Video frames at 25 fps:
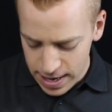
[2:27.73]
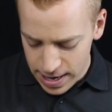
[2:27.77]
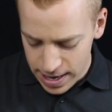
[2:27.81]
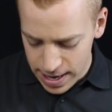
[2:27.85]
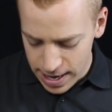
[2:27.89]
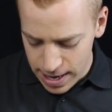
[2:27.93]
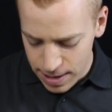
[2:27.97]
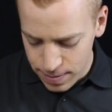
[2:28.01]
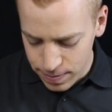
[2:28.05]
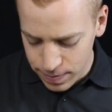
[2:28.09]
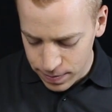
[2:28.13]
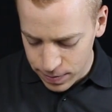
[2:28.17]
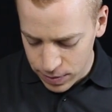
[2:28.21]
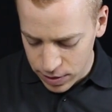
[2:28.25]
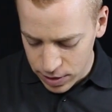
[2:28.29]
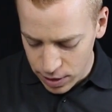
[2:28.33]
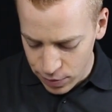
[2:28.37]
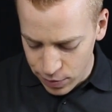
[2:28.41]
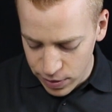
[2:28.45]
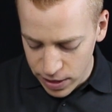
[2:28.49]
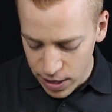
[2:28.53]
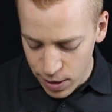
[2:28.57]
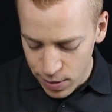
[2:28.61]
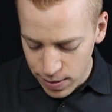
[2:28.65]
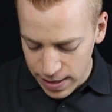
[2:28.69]
So
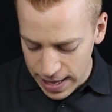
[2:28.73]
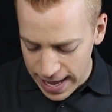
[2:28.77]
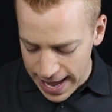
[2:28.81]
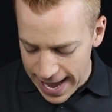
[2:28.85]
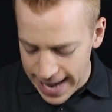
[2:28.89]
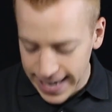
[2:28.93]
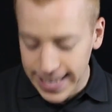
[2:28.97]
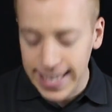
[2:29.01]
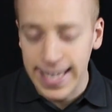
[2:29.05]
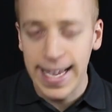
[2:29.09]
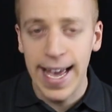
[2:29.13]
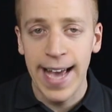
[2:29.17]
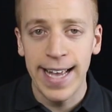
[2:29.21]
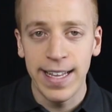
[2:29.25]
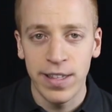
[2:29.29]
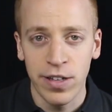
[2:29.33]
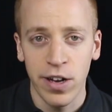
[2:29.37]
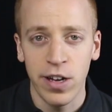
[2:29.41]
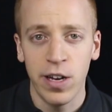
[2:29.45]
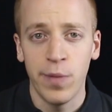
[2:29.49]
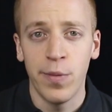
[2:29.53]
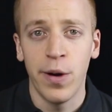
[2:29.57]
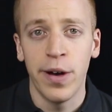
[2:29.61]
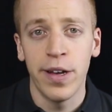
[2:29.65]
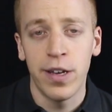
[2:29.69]
if we go with the Eddie ate
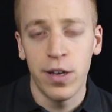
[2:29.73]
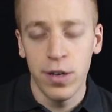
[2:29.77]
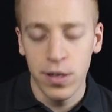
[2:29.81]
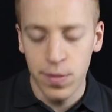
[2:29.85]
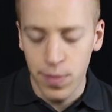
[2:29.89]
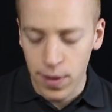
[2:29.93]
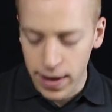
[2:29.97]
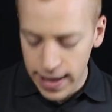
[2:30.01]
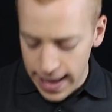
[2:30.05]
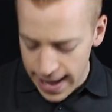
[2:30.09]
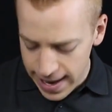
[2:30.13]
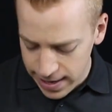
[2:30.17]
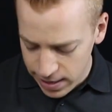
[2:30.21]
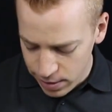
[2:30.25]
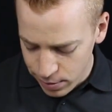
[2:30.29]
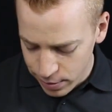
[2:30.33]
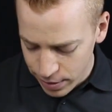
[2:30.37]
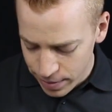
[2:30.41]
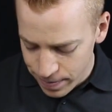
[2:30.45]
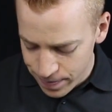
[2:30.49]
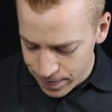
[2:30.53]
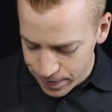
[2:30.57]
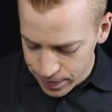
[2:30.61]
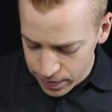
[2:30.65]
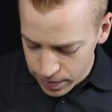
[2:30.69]
dynamite, goodbye Eddie
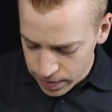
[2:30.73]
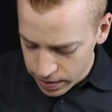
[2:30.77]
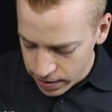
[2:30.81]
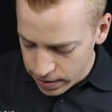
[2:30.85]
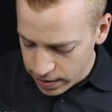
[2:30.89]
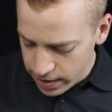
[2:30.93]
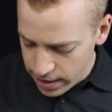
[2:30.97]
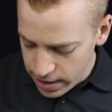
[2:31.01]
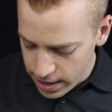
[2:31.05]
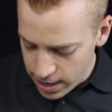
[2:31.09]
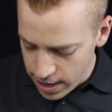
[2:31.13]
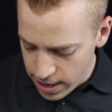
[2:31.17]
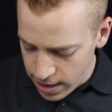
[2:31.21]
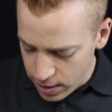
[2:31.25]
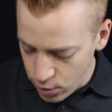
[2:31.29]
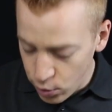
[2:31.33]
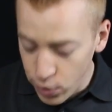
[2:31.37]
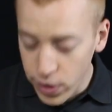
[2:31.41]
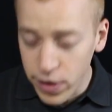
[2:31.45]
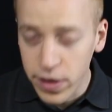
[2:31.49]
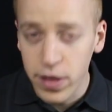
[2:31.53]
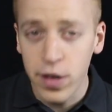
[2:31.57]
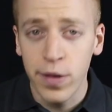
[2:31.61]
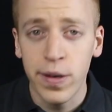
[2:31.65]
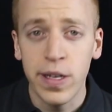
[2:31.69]
one,
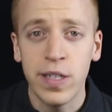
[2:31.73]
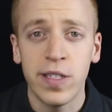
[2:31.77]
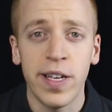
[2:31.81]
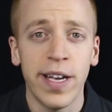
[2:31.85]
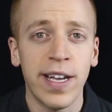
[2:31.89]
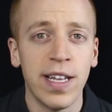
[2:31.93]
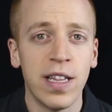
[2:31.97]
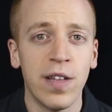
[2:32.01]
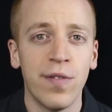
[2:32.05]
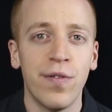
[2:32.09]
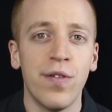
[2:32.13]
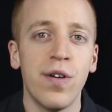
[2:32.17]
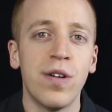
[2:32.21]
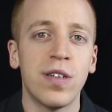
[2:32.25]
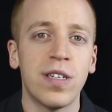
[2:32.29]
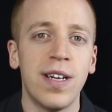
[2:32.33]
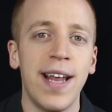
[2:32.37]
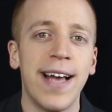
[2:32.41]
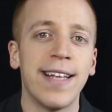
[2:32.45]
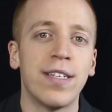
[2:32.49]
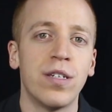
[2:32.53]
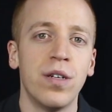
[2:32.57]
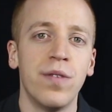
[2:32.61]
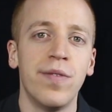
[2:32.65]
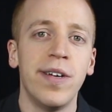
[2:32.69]
all you're doing is taking the first
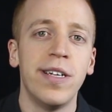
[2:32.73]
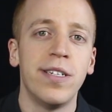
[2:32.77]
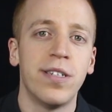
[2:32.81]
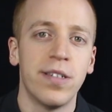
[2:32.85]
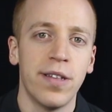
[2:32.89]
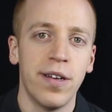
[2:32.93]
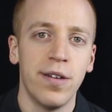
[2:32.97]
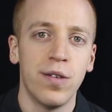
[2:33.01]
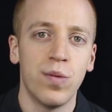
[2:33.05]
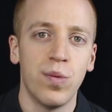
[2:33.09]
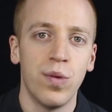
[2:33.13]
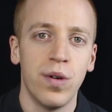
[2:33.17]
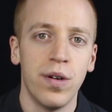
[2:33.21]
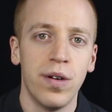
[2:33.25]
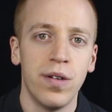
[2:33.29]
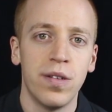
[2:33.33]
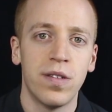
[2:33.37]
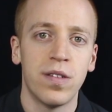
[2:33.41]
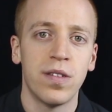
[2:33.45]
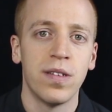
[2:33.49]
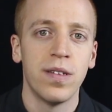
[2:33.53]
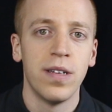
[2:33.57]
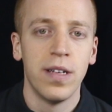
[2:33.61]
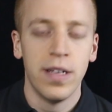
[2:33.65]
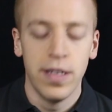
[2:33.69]
letter of each of those
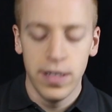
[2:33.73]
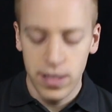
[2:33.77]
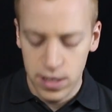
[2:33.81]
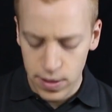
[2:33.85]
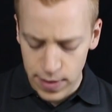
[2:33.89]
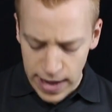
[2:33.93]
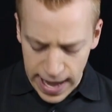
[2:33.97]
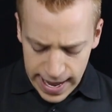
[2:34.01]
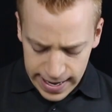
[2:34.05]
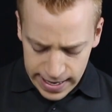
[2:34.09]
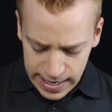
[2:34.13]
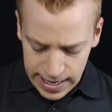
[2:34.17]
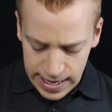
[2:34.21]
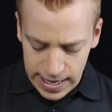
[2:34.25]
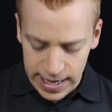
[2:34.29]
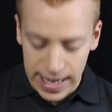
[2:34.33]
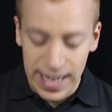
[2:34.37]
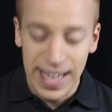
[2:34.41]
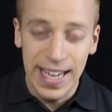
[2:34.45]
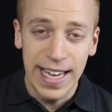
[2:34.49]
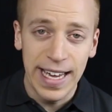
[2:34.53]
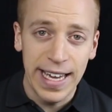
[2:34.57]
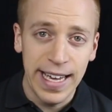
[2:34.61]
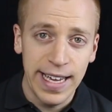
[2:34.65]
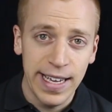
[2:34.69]
words. So Eddie,
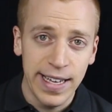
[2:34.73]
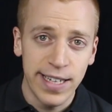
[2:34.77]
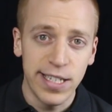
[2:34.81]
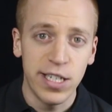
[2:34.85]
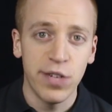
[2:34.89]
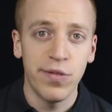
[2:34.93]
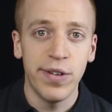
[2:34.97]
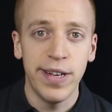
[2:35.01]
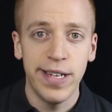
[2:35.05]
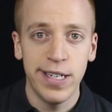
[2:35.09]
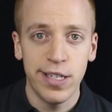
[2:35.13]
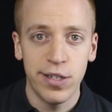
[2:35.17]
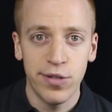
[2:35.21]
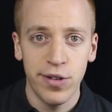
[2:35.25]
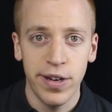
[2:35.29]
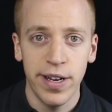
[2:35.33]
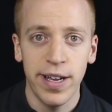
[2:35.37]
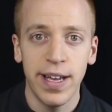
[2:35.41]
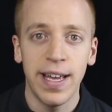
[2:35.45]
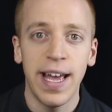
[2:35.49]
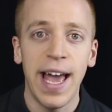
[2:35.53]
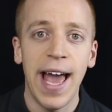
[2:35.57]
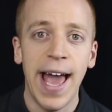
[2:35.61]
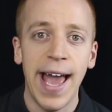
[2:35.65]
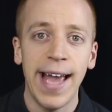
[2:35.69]
E is your E
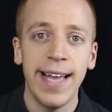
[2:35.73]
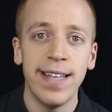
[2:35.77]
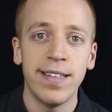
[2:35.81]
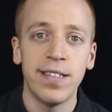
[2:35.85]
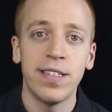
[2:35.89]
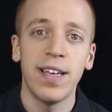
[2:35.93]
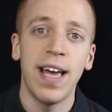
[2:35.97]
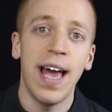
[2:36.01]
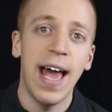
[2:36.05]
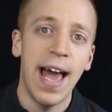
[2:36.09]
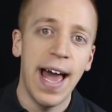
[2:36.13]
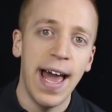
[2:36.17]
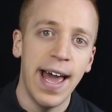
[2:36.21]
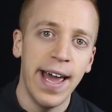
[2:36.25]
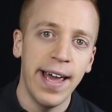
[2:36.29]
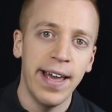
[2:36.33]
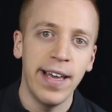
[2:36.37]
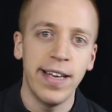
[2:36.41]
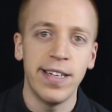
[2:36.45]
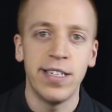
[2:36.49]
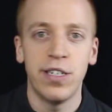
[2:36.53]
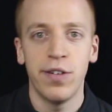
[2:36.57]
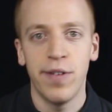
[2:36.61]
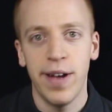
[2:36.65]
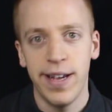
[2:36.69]
string, ate,
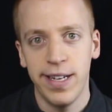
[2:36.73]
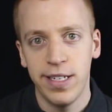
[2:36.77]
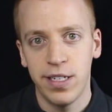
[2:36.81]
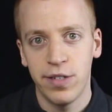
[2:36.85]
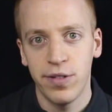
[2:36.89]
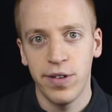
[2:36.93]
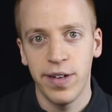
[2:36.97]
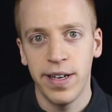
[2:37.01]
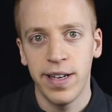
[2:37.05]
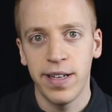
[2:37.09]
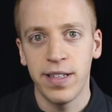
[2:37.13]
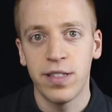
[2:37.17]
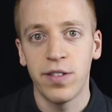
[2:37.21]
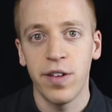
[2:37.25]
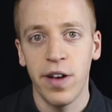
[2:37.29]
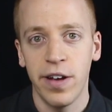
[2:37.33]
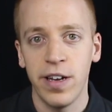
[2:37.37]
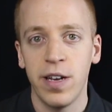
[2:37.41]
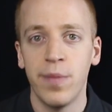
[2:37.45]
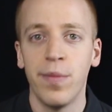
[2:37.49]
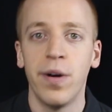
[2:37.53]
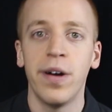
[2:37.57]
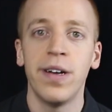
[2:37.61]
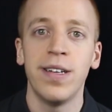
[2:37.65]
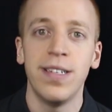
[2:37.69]
A is your A string,
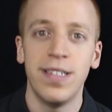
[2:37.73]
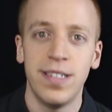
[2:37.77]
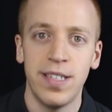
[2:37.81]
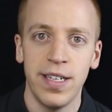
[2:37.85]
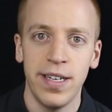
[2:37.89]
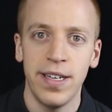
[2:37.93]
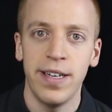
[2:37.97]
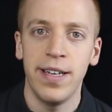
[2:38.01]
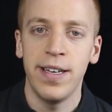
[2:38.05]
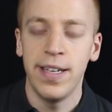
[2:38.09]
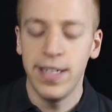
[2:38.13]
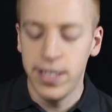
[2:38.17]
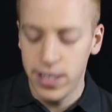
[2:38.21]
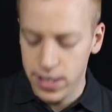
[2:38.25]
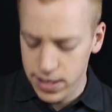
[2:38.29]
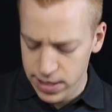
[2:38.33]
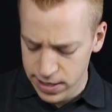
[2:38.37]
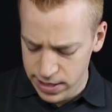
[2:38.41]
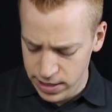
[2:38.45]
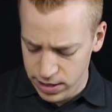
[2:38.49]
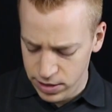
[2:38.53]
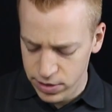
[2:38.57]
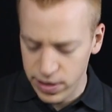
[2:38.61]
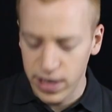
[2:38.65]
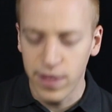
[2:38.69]
dynamite, D is your
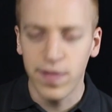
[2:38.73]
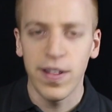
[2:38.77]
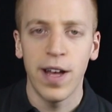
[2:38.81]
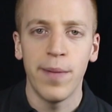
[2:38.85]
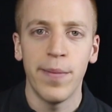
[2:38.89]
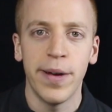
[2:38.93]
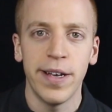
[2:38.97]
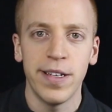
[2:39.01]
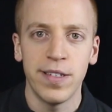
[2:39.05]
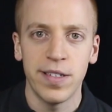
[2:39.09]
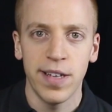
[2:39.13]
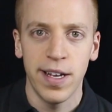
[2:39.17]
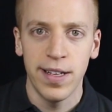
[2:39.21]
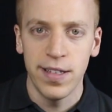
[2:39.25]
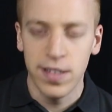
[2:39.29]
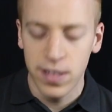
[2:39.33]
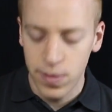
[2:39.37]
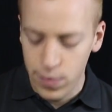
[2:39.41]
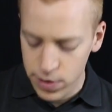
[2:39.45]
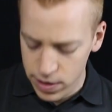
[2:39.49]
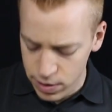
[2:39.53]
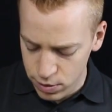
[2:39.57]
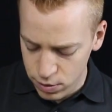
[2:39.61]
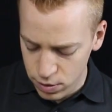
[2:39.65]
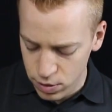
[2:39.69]
D string, if that makes sense,
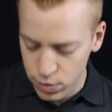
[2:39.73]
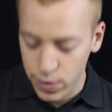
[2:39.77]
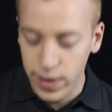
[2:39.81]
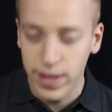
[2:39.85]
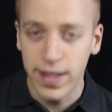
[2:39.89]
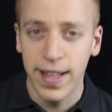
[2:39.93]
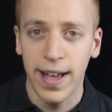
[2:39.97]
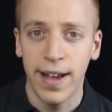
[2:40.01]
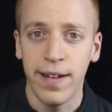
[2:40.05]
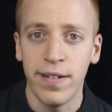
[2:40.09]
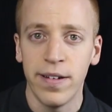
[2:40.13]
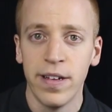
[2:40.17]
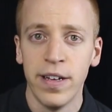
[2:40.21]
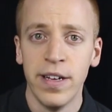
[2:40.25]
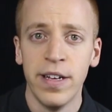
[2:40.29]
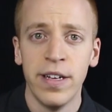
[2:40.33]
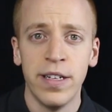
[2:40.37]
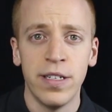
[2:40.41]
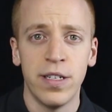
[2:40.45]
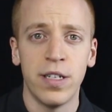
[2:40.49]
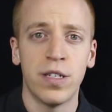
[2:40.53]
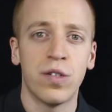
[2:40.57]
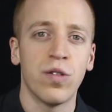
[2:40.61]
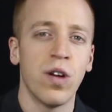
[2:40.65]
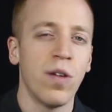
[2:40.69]
and we go all the way down.
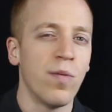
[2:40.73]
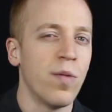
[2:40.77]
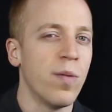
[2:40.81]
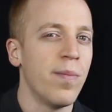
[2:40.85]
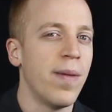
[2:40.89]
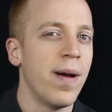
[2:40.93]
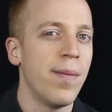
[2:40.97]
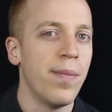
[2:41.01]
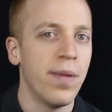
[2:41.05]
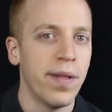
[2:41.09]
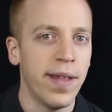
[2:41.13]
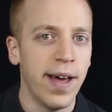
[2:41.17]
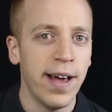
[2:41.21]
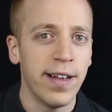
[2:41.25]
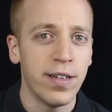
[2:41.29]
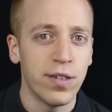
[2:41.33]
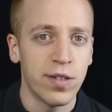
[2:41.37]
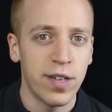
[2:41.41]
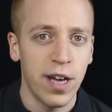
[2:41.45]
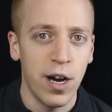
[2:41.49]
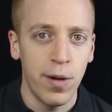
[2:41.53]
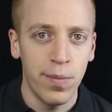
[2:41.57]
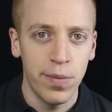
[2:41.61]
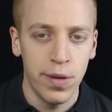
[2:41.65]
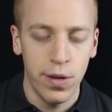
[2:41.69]
Just try and remember that, it'll
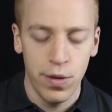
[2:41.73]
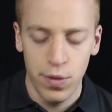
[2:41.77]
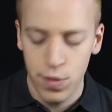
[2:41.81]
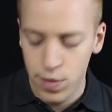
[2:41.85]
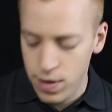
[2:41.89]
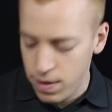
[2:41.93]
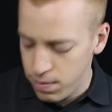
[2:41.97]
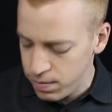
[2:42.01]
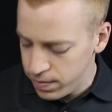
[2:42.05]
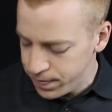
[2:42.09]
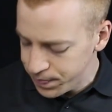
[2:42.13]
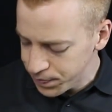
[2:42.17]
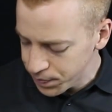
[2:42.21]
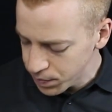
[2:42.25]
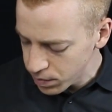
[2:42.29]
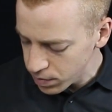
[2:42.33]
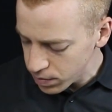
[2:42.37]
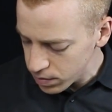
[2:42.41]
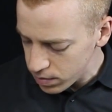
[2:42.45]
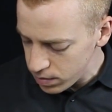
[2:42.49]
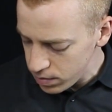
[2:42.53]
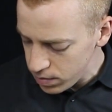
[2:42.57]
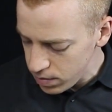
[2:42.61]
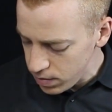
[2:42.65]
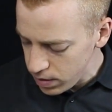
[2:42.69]
just help you
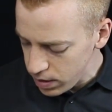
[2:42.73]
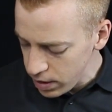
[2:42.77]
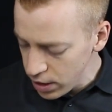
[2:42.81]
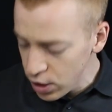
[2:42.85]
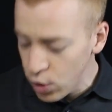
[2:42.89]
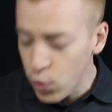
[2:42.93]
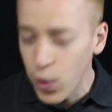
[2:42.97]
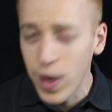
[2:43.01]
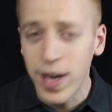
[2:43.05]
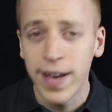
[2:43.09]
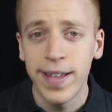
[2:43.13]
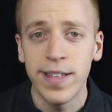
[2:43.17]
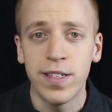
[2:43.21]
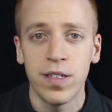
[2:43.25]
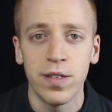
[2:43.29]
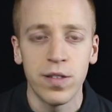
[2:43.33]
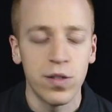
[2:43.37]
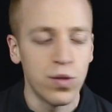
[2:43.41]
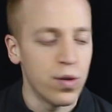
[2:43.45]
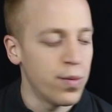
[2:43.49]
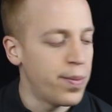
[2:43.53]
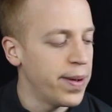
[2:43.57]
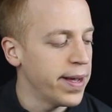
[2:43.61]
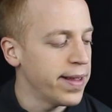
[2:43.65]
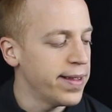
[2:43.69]
quickly to
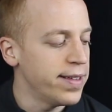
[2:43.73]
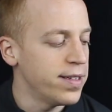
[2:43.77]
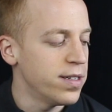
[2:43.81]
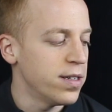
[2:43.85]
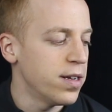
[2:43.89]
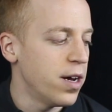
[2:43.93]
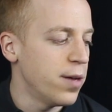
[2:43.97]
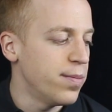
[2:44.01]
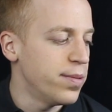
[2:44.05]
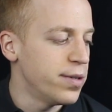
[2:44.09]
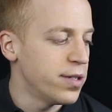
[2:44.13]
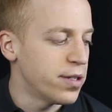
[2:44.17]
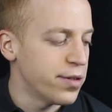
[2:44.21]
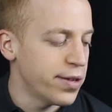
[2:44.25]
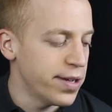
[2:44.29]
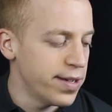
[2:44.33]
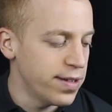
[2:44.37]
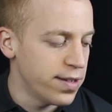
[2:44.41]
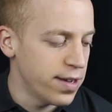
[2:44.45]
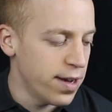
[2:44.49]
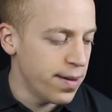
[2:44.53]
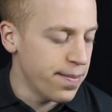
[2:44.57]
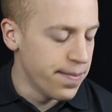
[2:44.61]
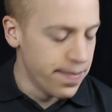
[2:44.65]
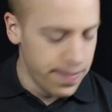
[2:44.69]
sort of pick these open
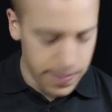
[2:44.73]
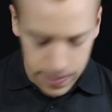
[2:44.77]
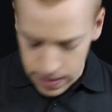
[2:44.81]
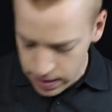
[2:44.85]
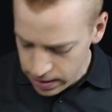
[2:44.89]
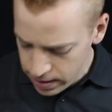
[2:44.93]
strings up.